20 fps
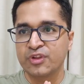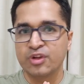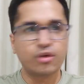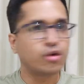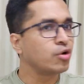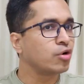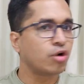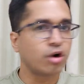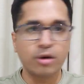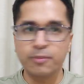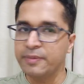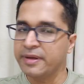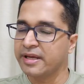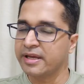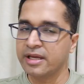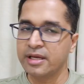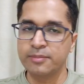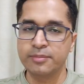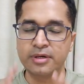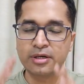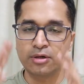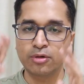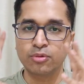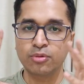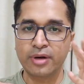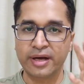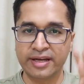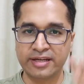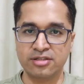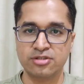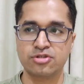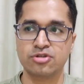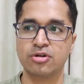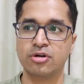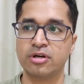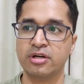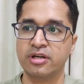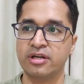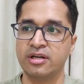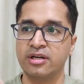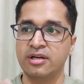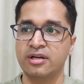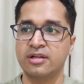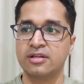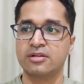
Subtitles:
you're not being able to enjoy